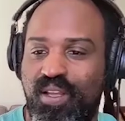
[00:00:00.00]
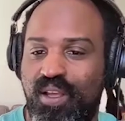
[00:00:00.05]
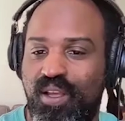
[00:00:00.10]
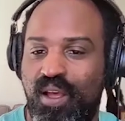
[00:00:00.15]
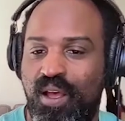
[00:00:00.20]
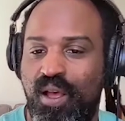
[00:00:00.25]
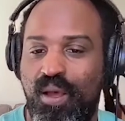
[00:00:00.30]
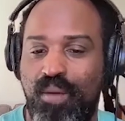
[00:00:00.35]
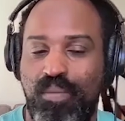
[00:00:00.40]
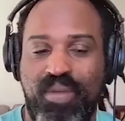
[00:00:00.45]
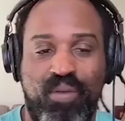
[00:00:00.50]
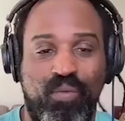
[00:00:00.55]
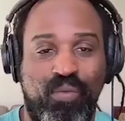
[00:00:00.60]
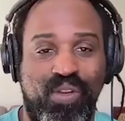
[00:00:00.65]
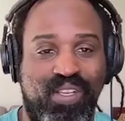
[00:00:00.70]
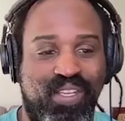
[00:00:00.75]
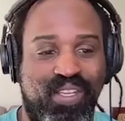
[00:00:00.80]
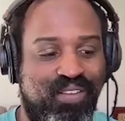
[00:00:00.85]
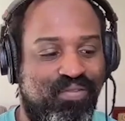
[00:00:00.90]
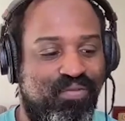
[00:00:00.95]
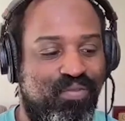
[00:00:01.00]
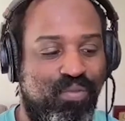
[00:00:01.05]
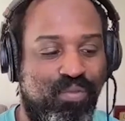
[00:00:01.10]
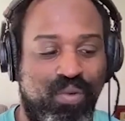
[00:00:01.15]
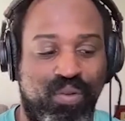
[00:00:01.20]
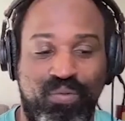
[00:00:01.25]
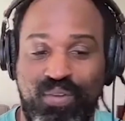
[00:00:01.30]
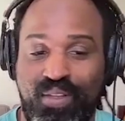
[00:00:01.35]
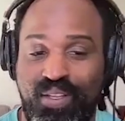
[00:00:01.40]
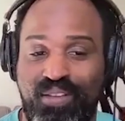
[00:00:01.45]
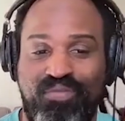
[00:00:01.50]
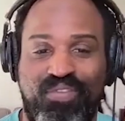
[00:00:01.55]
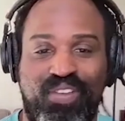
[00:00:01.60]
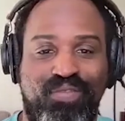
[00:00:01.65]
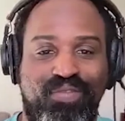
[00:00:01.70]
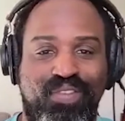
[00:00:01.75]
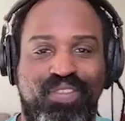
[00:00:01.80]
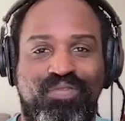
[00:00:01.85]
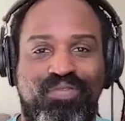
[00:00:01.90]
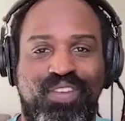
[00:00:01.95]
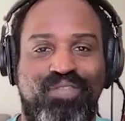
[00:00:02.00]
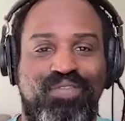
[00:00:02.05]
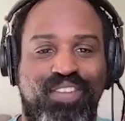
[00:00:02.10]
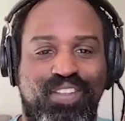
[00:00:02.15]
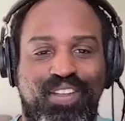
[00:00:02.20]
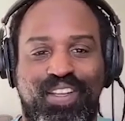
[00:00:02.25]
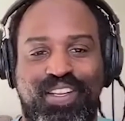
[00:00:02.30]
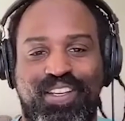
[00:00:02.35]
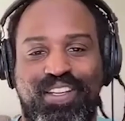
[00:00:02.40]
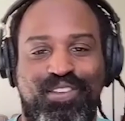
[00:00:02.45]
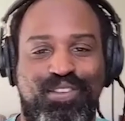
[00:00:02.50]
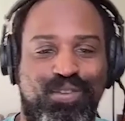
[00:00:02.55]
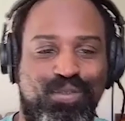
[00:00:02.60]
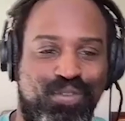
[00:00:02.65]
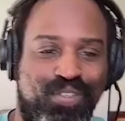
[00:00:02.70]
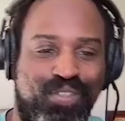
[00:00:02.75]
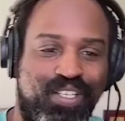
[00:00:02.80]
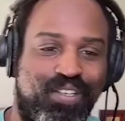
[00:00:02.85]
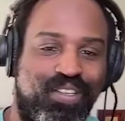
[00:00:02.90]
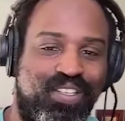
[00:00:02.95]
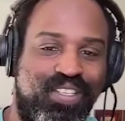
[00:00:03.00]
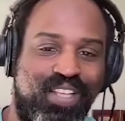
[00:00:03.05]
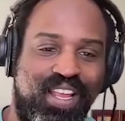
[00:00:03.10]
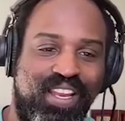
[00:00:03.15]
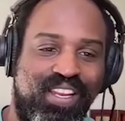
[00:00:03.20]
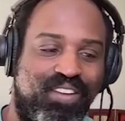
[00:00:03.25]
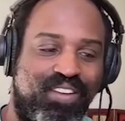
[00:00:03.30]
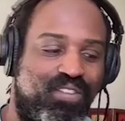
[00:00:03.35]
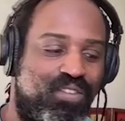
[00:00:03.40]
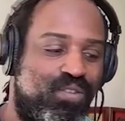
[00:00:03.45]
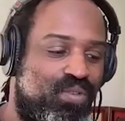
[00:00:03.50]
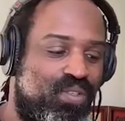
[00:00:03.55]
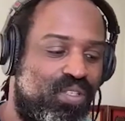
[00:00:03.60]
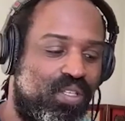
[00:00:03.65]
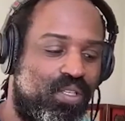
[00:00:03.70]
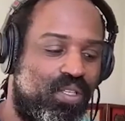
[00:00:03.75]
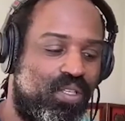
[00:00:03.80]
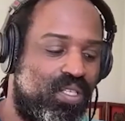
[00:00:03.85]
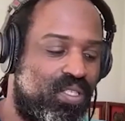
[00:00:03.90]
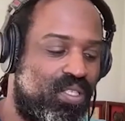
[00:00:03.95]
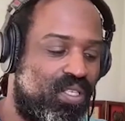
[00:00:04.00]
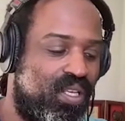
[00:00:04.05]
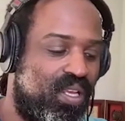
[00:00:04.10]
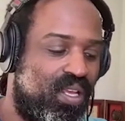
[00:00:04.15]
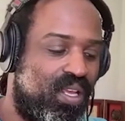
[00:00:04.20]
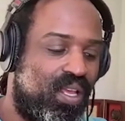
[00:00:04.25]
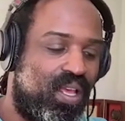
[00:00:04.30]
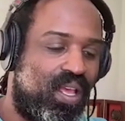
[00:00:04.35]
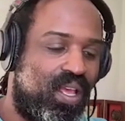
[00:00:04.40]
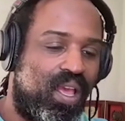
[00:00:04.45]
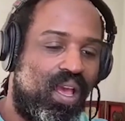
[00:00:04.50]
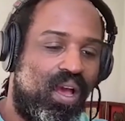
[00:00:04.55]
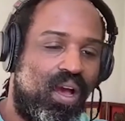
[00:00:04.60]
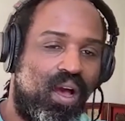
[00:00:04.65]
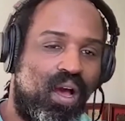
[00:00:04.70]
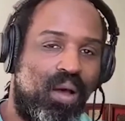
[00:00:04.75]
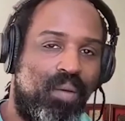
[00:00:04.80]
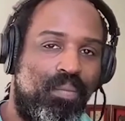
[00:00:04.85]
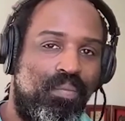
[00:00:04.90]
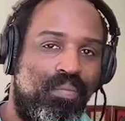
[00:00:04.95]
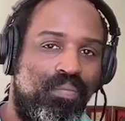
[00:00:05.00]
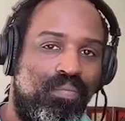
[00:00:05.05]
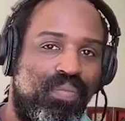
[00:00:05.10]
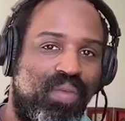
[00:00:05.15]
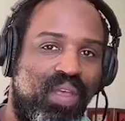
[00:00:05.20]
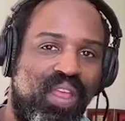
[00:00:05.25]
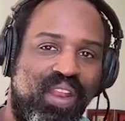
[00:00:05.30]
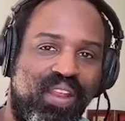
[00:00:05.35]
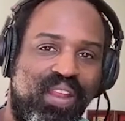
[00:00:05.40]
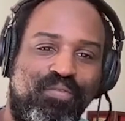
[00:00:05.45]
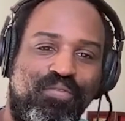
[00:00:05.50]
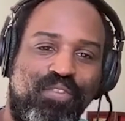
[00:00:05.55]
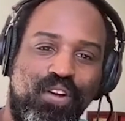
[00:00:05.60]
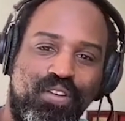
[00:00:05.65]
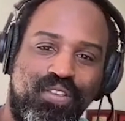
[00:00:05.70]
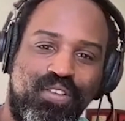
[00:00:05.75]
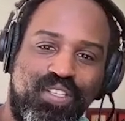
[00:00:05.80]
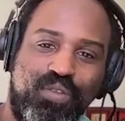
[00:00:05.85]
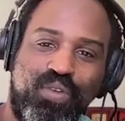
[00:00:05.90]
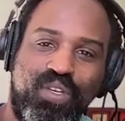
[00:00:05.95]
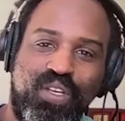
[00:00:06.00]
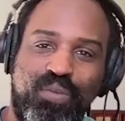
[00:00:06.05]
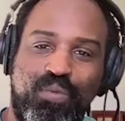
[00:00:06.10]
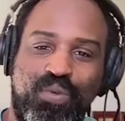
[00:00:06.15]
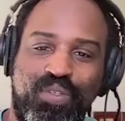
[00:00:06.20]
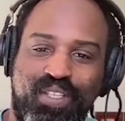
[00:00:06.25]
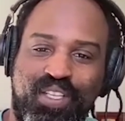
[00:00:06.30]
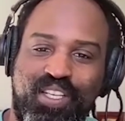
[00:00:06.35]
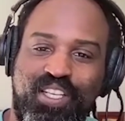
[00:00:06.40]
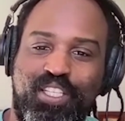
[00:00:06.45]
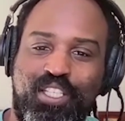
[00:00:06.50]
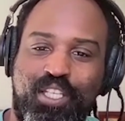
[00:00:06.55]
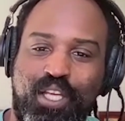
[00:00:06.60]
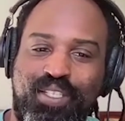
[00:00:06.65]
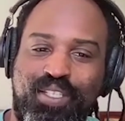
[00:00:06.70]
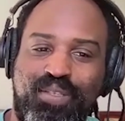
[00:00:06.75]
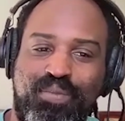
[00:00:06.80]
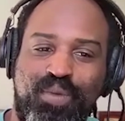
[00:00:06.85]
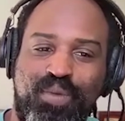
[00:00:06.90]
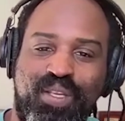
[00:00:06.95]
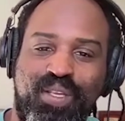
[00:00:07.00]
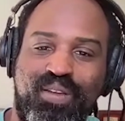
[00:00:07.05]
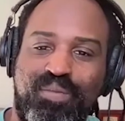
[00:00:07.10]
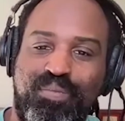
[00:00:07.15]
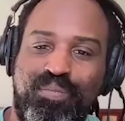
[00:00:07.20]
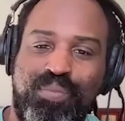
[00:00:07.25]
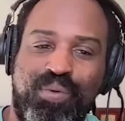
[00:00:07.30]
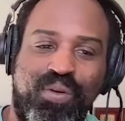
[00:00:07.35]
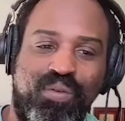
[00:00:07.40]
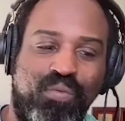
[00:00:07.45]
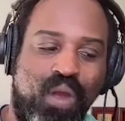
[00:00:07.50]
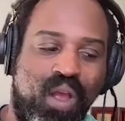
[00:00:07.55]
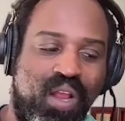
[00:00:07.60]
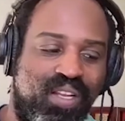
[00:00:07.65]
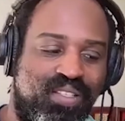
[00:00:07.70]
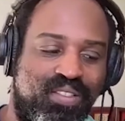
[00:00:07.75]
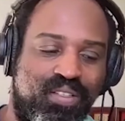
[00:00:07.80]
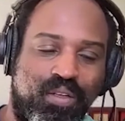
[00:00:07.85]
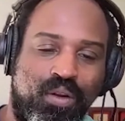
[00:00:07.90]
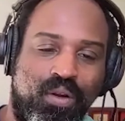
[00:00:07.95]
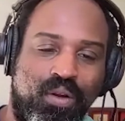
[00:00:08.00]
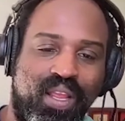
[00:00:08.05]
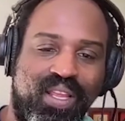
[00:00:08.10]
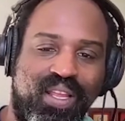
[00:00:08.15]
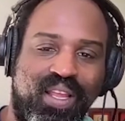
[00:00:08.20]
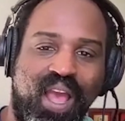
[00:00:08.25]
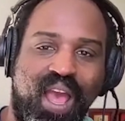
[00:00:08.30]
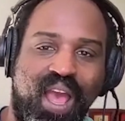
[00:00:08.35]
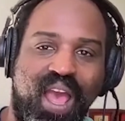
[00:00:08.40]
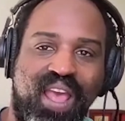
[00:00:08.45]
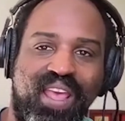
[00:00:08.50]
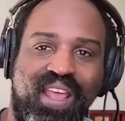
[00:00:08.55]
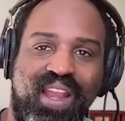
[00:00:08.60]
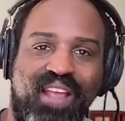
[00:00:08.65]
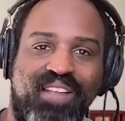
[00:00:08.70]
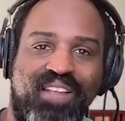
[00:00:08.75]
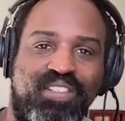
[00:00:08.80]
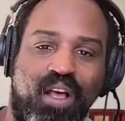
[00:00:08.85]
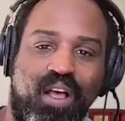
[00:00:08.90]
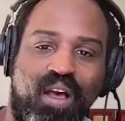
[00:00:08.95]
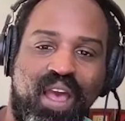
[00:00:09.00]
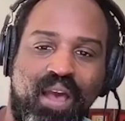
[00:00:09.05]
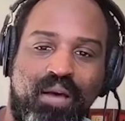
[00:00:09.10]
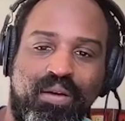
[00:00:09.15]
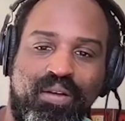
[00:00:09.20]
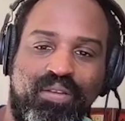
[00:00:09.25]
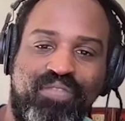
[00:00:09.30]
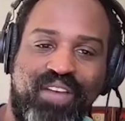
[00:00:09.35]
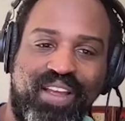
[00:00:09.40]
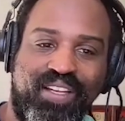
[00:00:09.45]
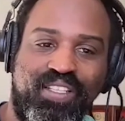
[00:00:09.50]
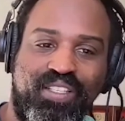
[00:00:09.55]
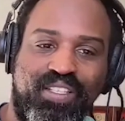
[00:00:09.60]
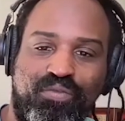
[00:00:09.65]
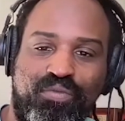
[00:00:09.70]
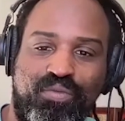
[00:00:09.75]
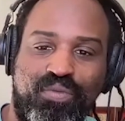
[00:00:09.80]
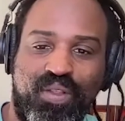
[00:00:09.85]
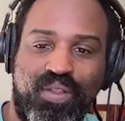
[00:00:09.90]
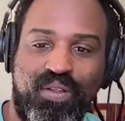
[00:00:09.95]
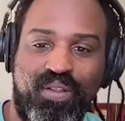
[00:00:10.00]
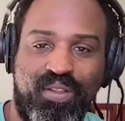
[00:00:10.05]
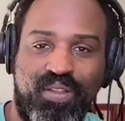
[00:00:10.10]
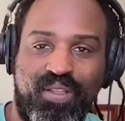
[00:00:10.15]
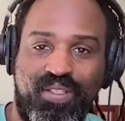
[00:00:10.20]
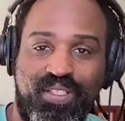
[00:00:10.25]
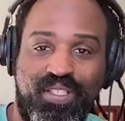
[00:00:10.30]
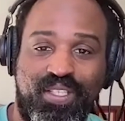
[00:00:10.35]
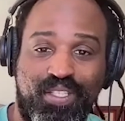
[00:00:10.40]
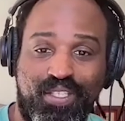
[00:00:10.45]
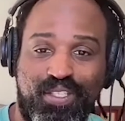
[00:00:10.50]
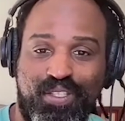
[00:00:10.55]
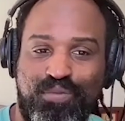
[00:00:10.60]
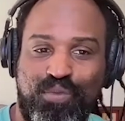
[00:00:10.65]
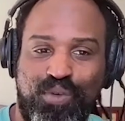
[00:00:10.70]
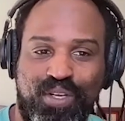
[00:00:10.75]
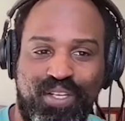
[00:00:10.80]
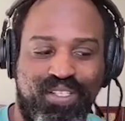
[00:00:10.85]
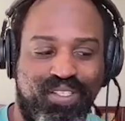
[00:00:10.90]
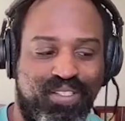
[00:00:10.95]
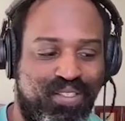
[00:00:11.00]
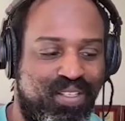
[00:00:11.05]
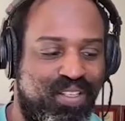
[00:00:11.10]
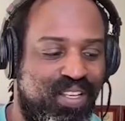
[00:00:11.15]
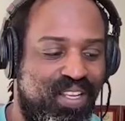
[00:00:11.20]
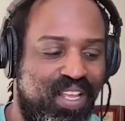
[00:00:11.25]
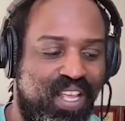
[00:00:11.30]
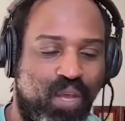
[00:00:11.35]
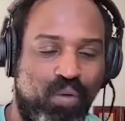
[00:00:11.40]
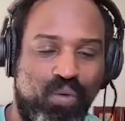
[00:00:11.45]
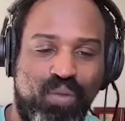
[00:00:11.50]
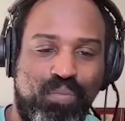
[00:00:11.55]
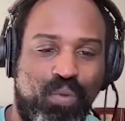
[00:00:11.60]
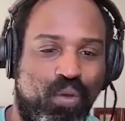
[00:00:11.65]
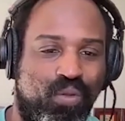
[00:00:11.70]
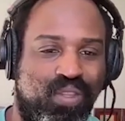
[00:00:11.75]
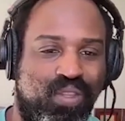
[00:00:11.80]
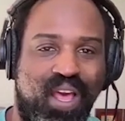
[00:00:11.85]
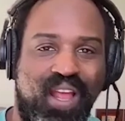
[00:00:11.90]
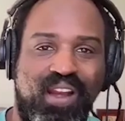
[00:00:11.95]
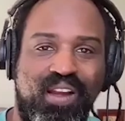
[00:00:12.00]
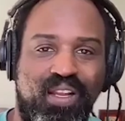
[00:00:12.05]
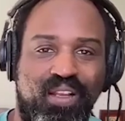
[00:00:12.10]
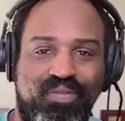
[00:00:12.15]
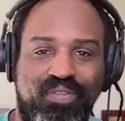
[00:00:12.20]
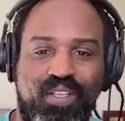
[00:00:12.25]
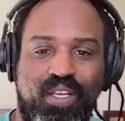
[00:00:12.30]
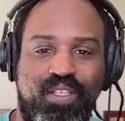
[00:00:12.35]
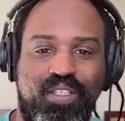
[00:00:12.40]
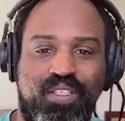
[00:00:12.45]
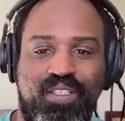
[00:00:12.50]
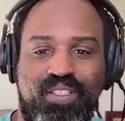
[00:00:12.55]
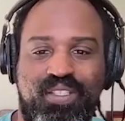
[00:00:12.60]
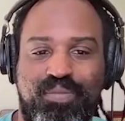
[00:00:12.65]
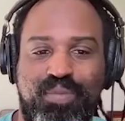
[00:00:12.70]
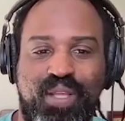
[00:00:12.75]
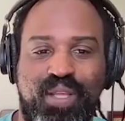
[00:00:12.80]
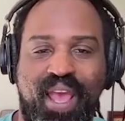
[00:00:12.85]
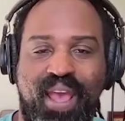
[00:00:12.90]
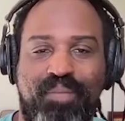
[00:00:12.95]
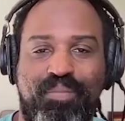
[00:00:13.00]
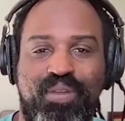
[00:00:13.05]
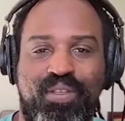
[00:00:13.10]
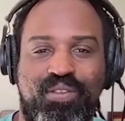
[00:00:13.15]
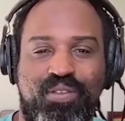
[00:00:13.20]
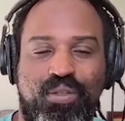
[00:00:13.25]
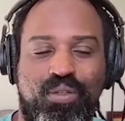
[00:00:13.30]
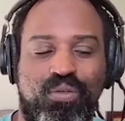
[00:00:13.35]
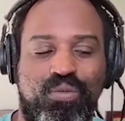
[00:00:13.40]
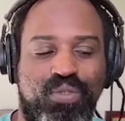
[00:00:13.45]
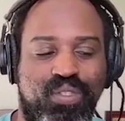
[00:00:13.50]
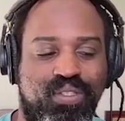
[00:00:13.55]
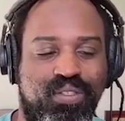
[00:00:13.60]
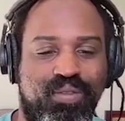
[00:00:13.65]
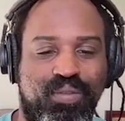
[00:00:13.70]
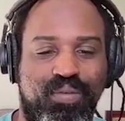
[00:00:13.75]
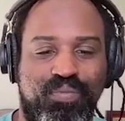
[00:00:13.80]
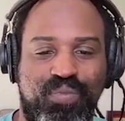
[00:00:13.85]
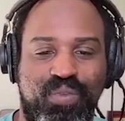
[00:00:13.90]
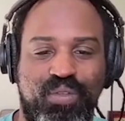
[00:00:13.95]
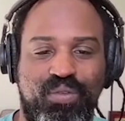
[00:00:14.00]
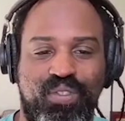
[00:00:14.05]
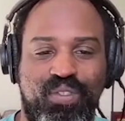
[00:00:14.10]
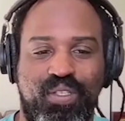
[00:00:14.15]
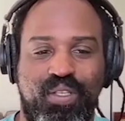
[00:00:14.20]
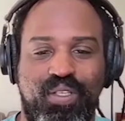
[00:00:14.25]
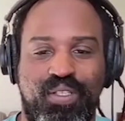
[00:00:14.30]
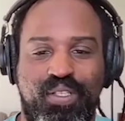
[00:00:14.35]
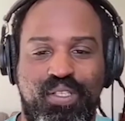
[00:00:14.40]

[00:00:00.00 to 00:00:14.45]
And we did 50-50. He did 2 series. I did 2 series. And at first it was an adjustment, but Ronnie's a great guy, and I saw how effective the system was, and we both got enough touches to be happy. So it was a good